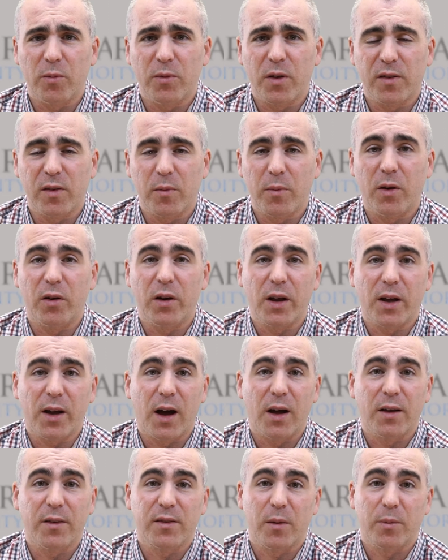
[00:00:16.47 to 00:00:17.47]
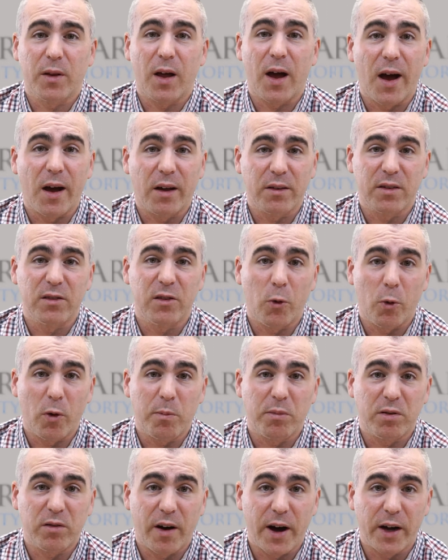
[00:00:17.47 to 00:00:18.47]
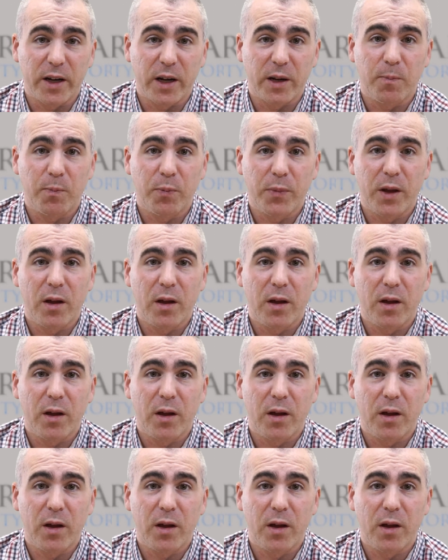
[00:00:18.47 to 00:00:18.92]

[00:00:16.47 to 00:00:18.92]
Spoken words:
disability concept that has to do with planning?